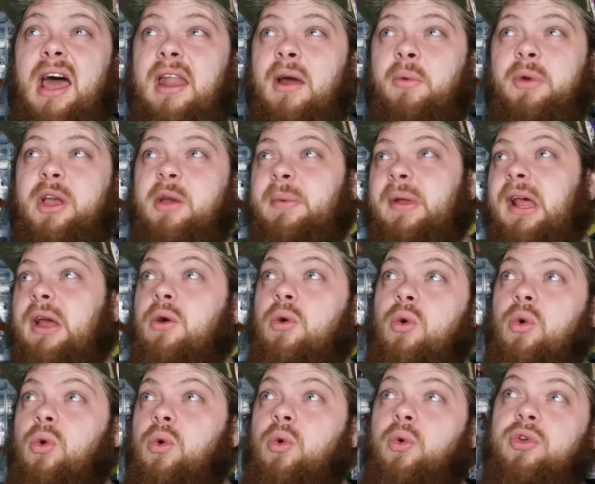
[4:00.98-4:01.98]
And then we could be like,
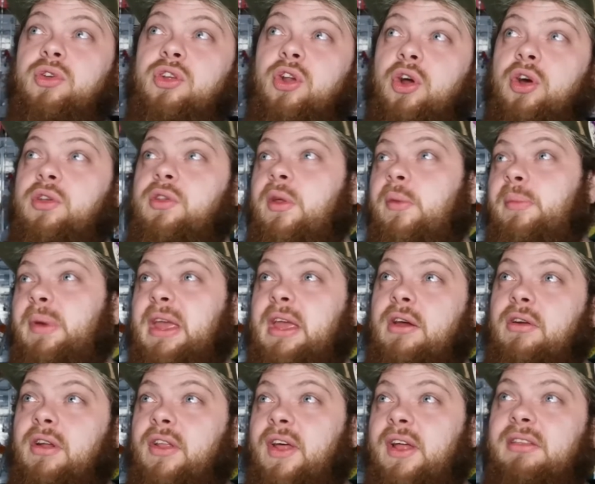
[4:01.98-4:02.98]
oh, you know, they
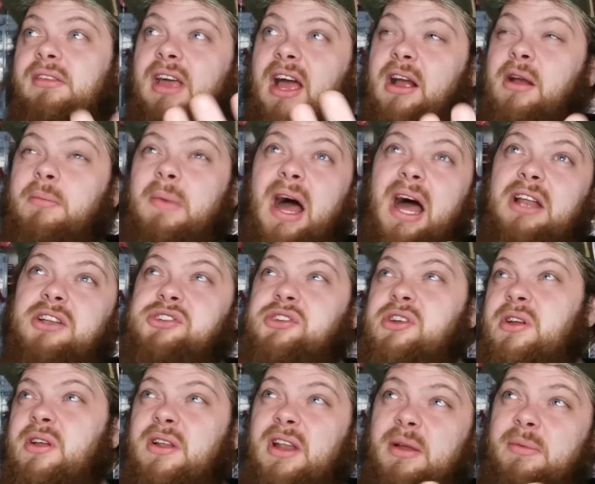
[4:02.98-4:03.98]
beat her at that tag
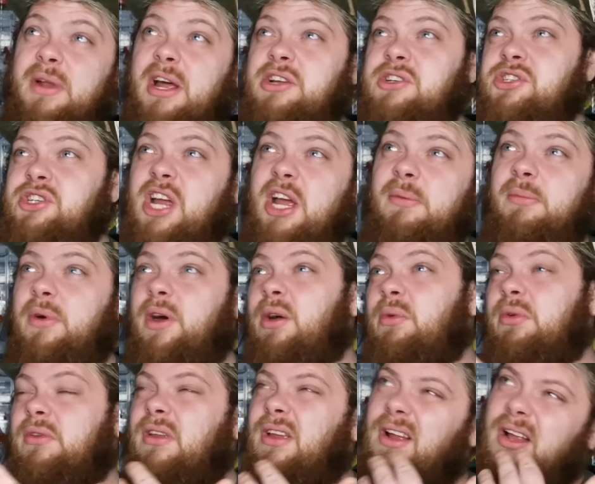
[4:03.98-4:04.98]
match at Elimination
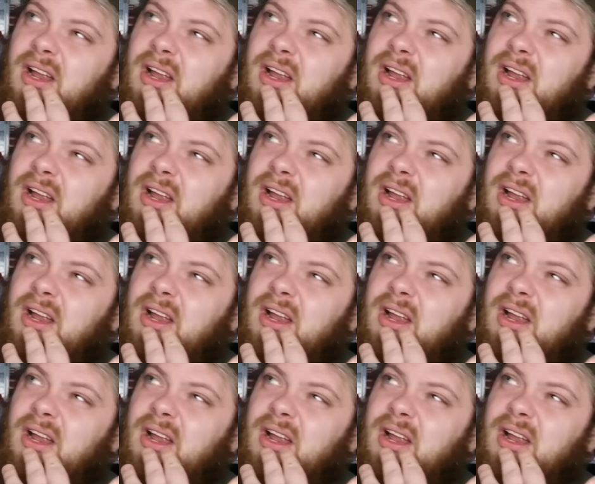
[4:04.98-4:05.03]
Chamber.